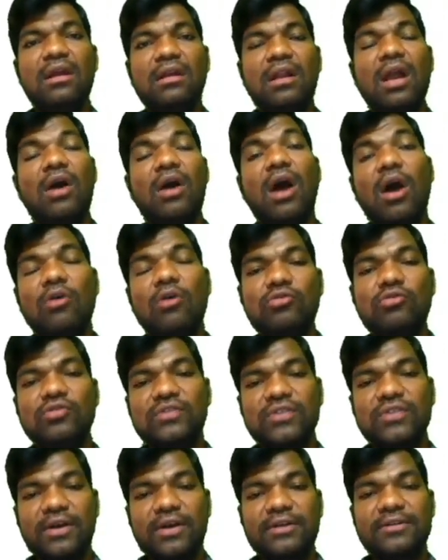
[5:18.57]
Now how to
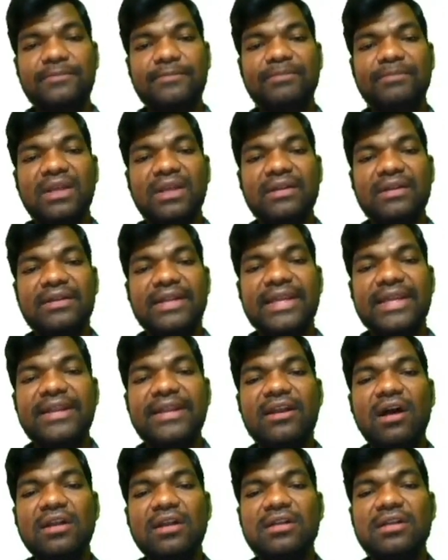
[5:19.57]
sort? T
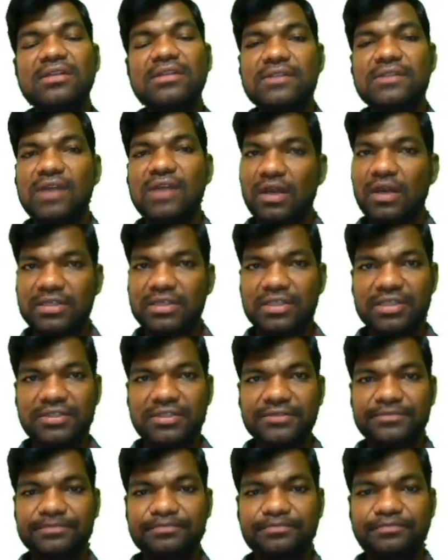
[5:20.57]
dot sort.
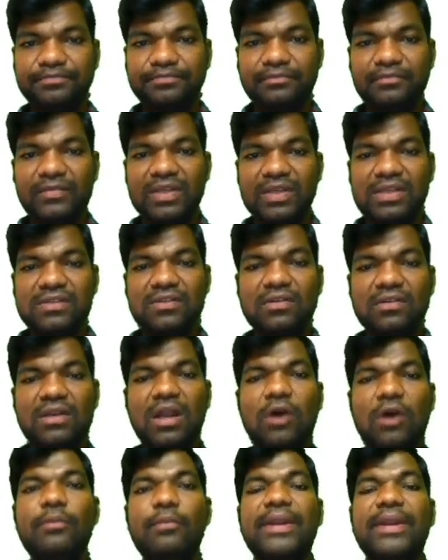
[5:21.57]
So
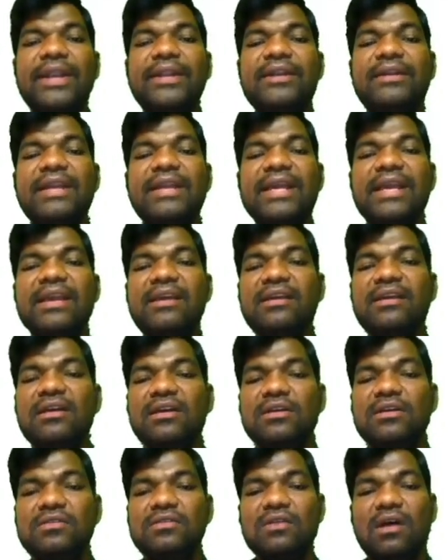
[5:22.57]
now print T.
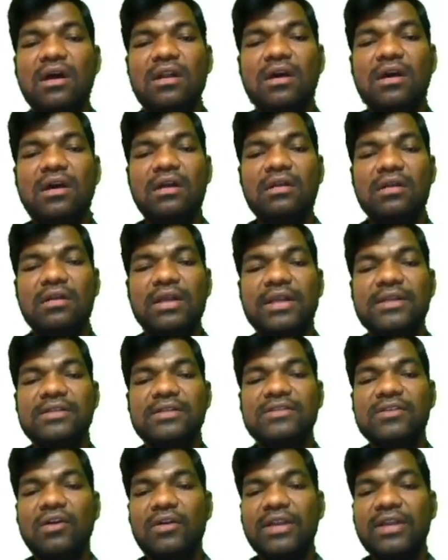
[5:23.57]
So all are in
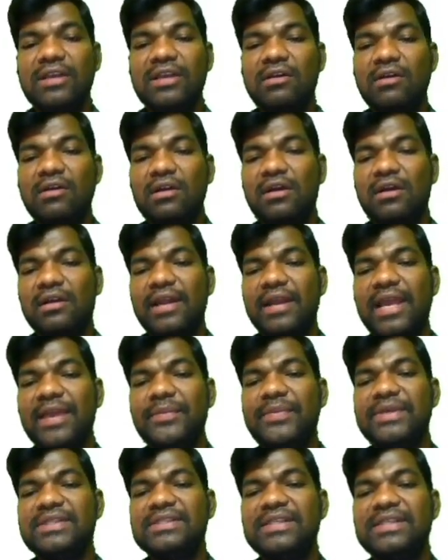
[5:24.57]
sorting order A,
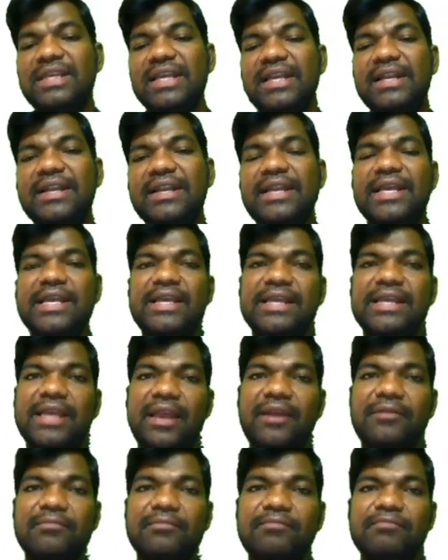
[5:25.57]
B, C, D,
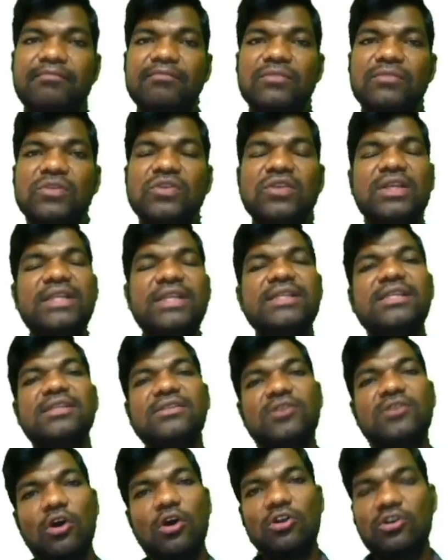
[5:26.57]
E. So that is the
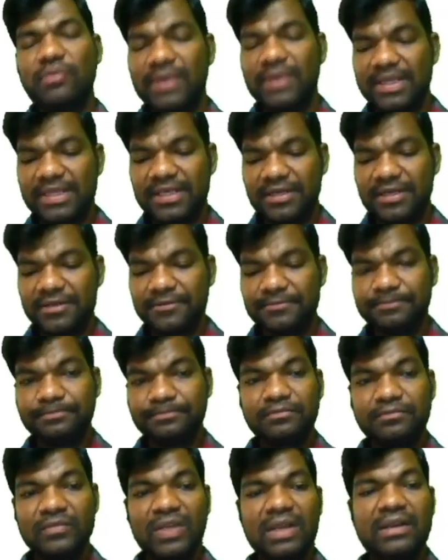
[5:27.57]
sort method.
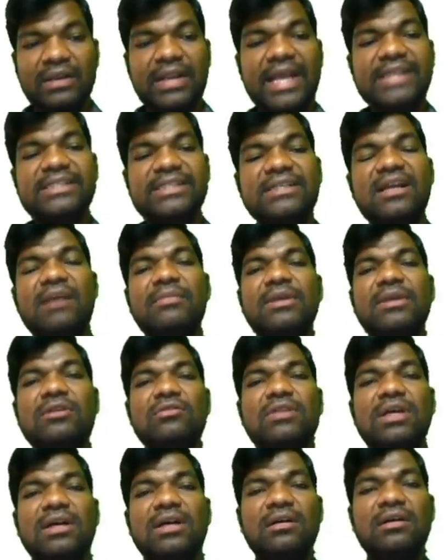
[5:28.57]
Next coming
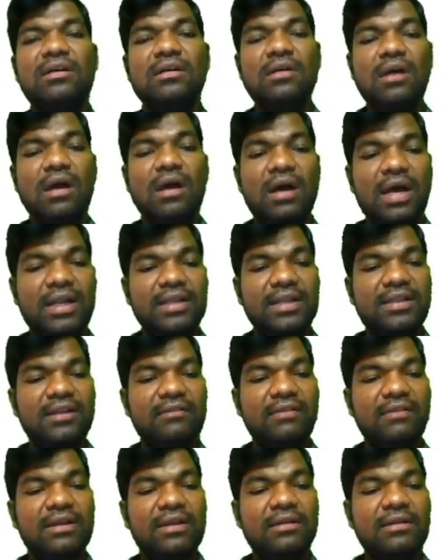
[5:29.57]
to the
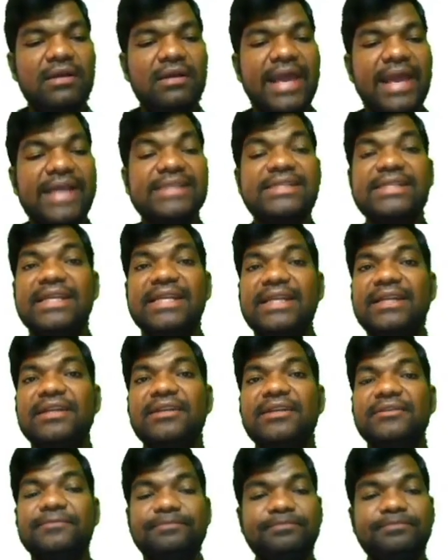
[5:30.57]
another one, extend.